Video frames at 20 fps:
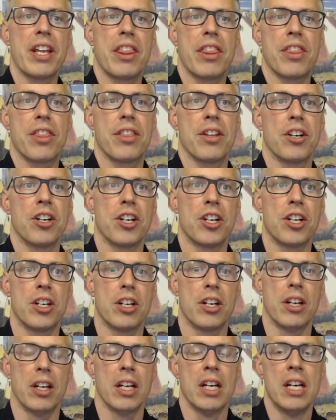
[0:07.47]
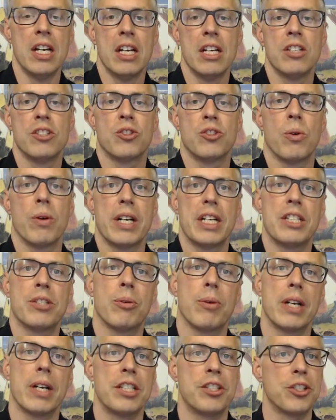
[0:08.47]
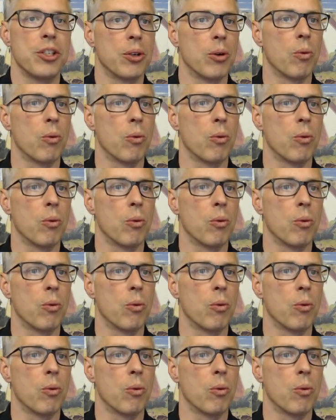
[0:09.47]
3rd, 2022.